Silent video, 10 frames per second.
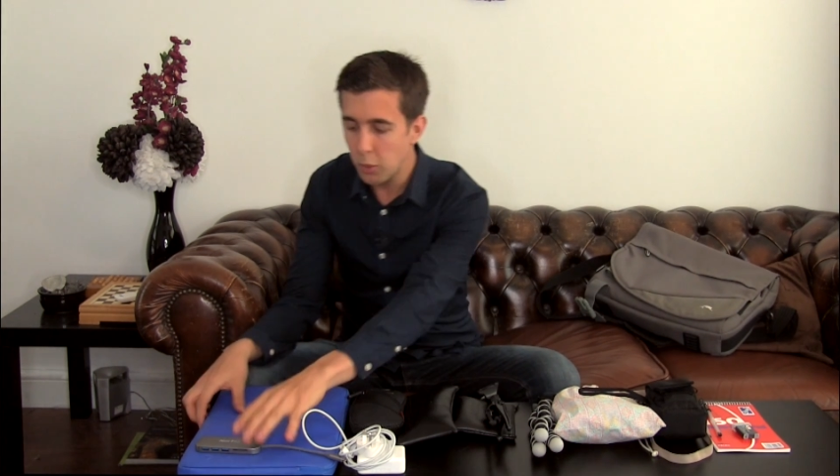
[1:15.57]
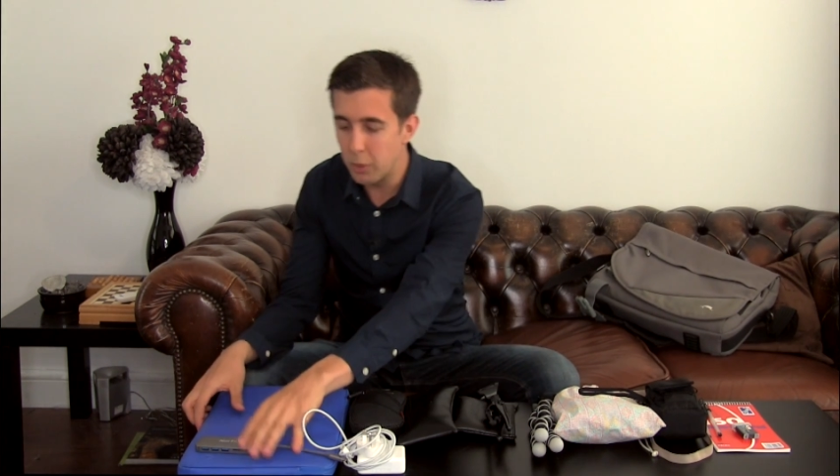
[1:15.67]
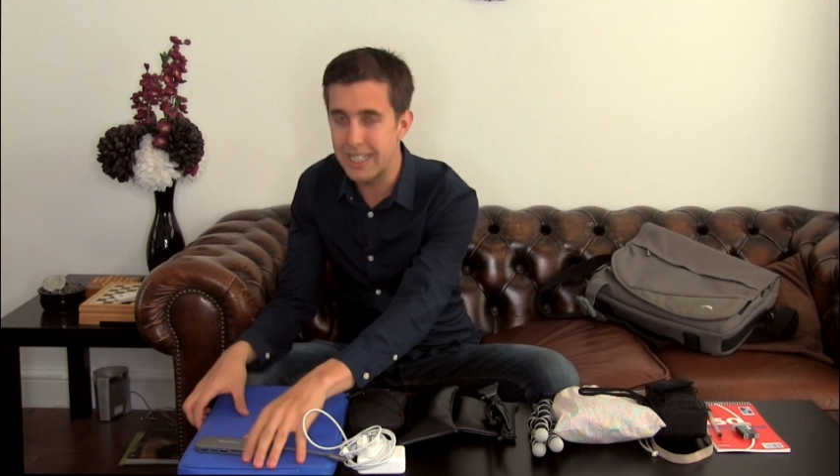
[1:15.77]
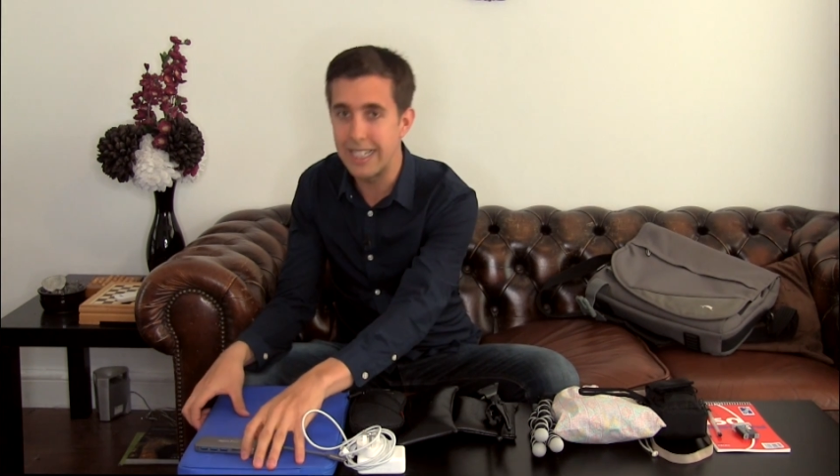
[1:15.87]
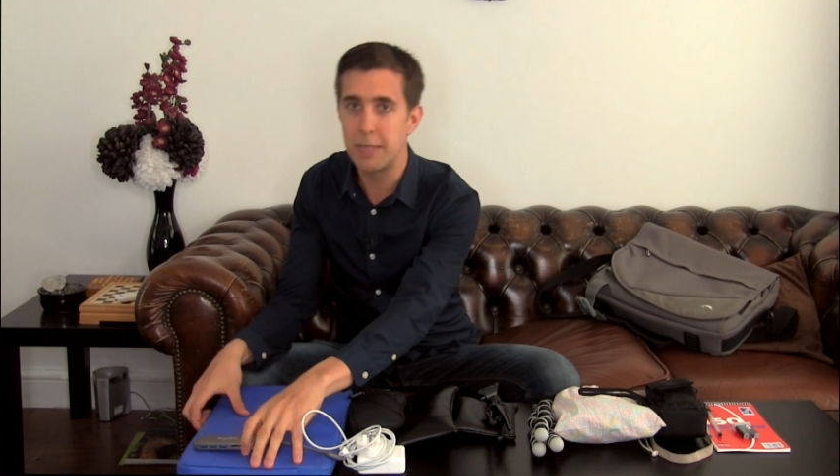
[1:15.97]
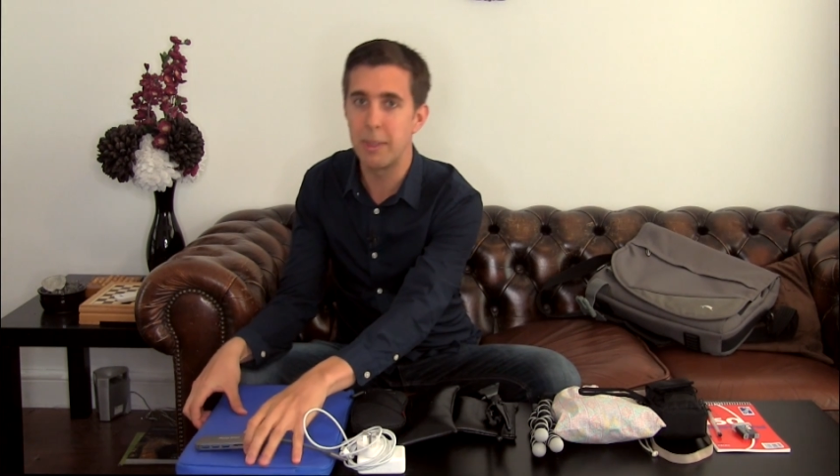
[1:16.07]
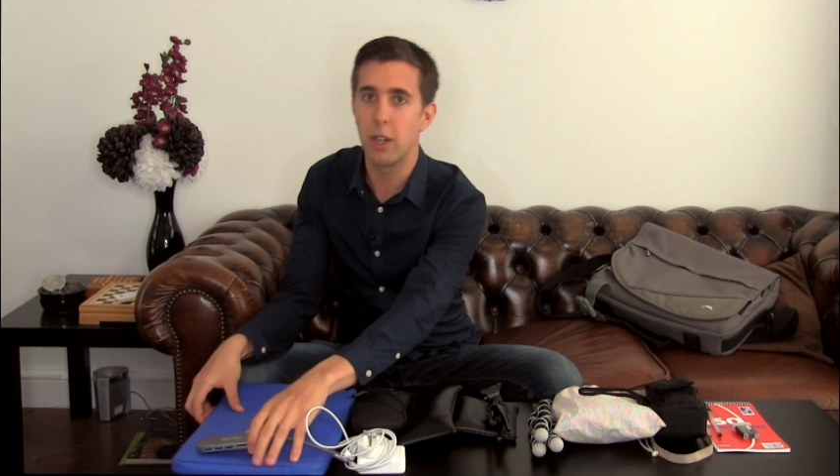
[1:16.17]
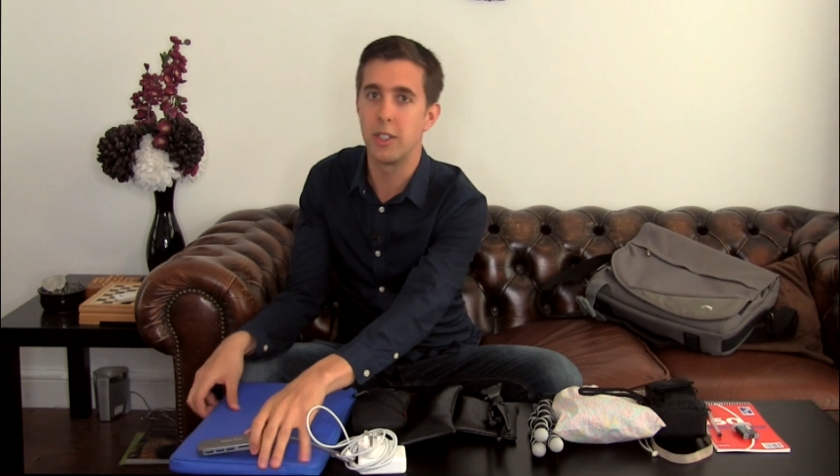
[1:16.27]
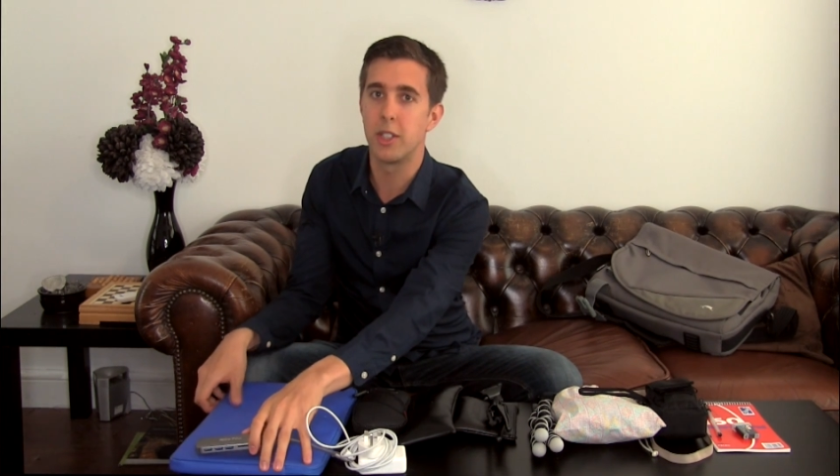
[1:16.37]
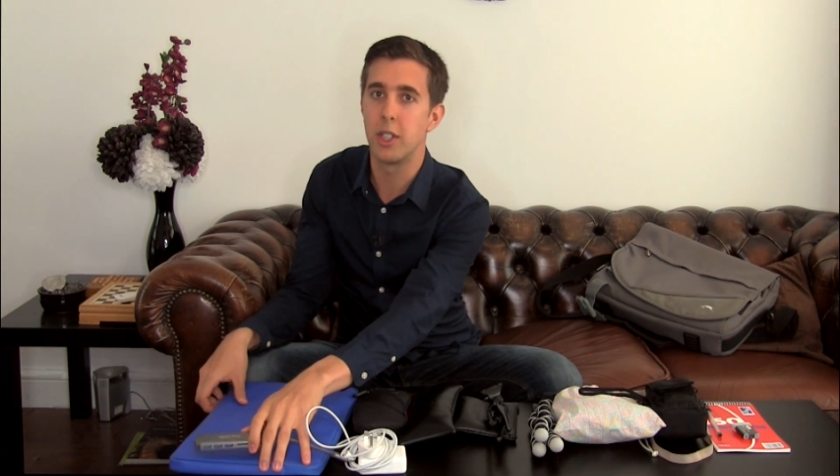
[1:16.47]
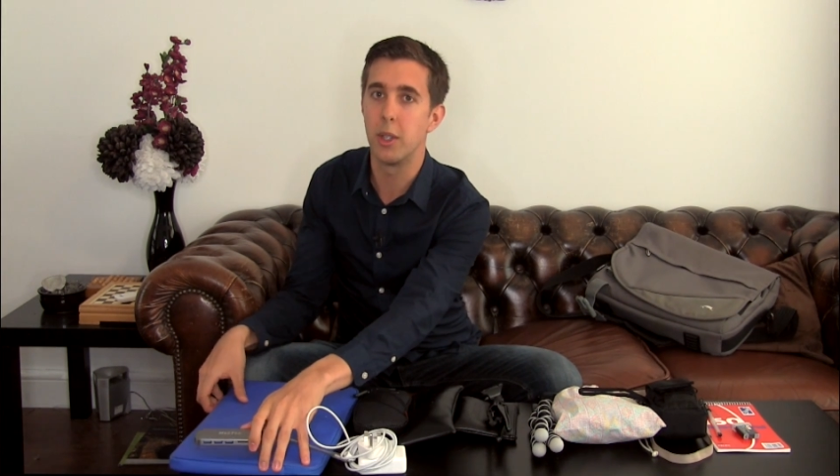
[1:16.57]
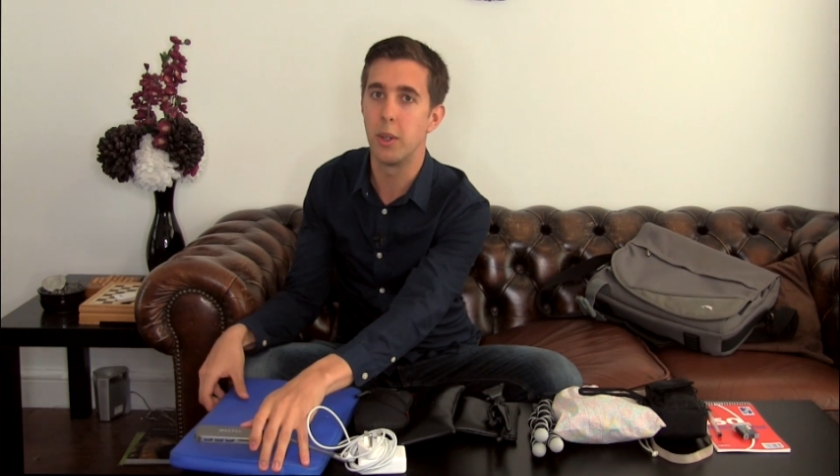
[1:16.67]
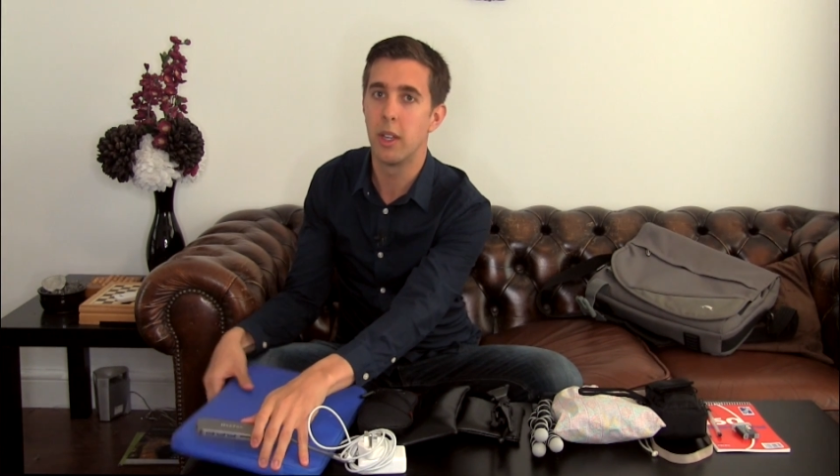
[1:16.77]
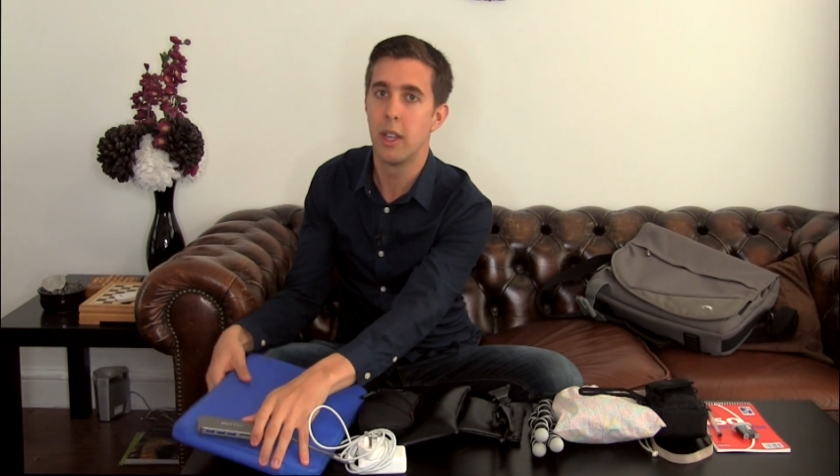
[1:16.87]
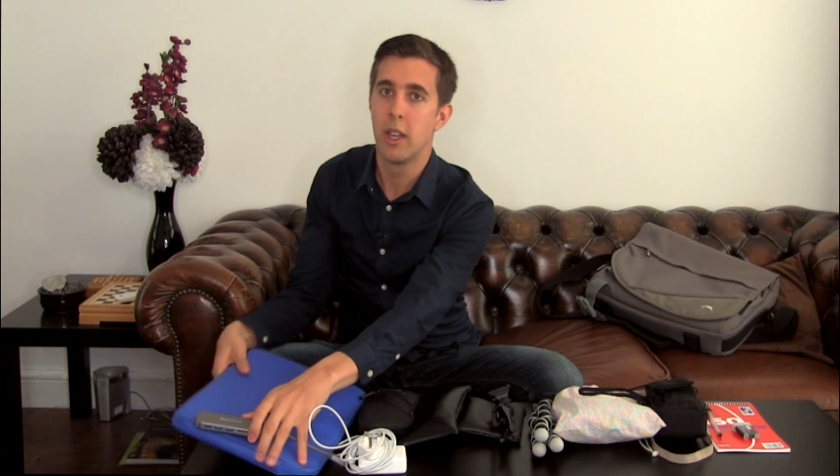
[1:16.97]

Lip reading: Which leads me onto